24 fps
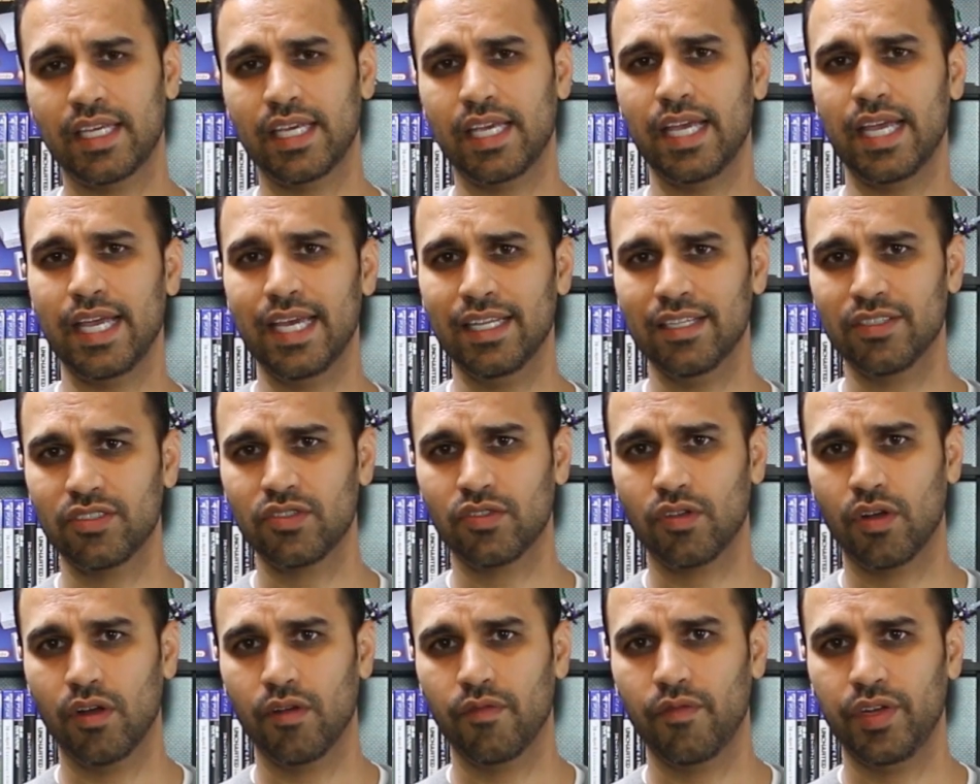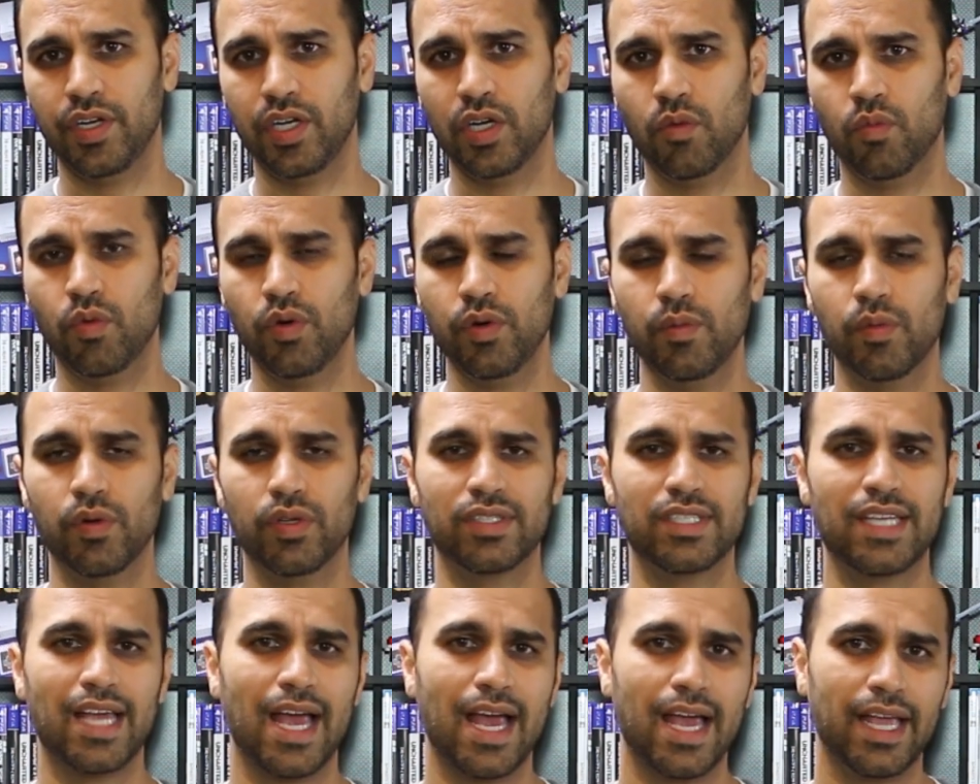the install video, we will
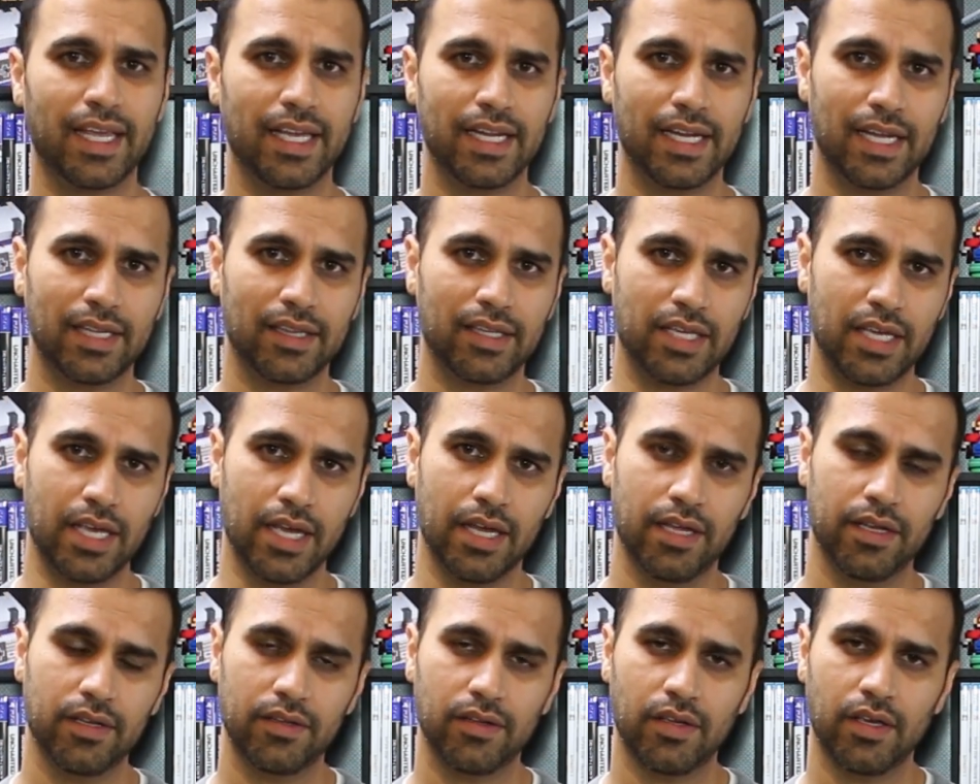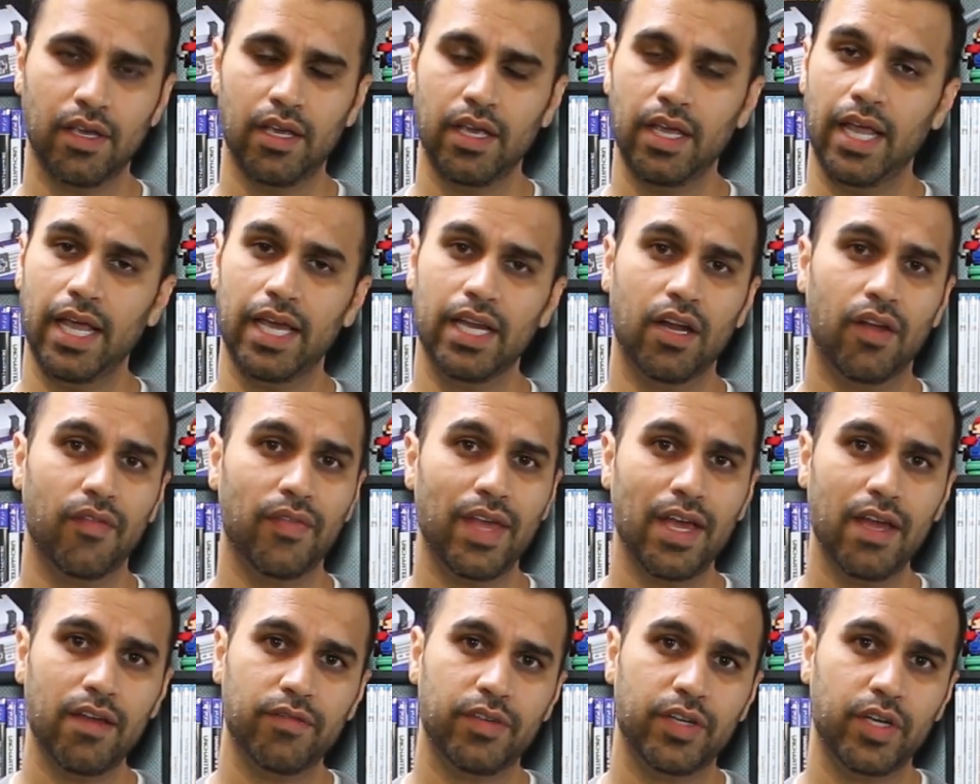tag it at the end. And on
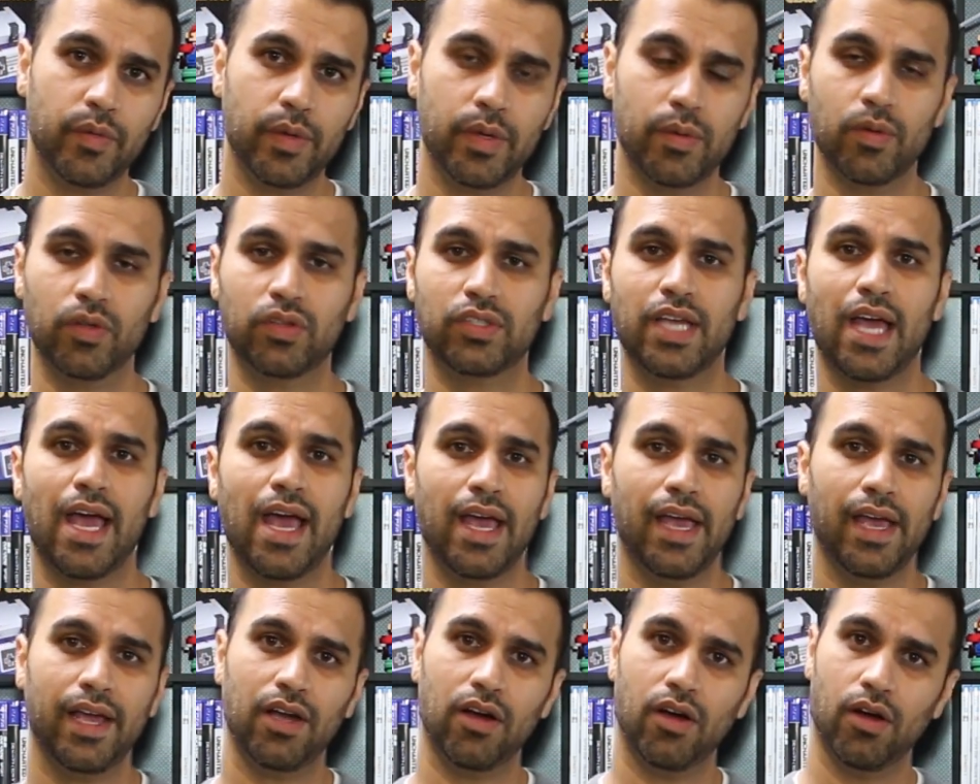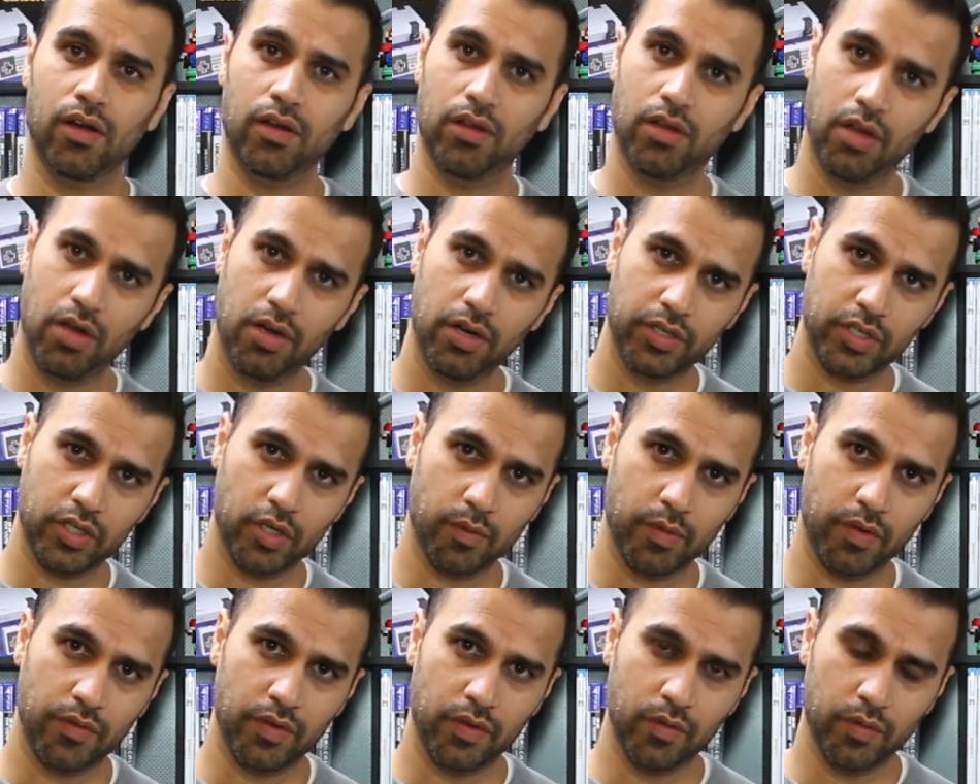that video, we will tag our
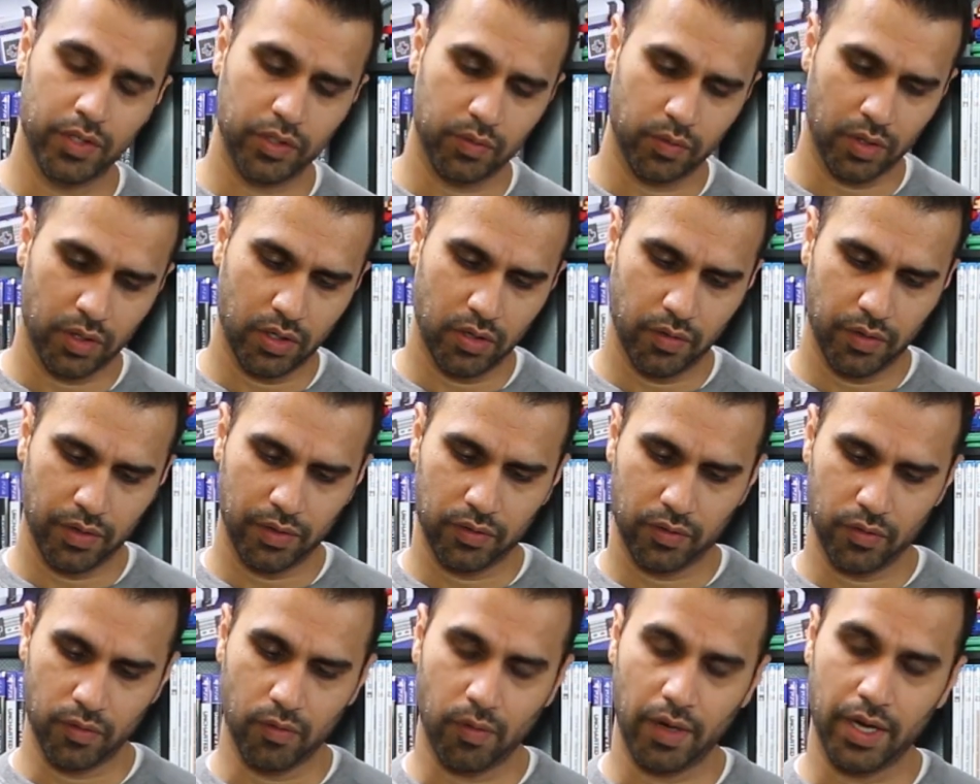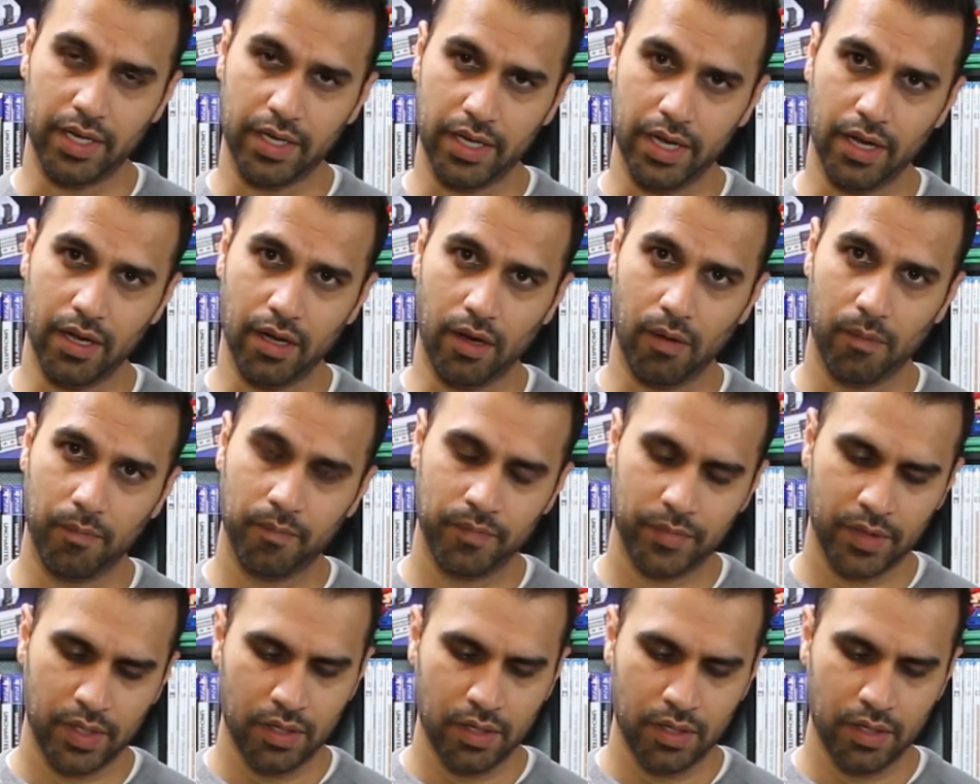long-term review, which we're going through right now.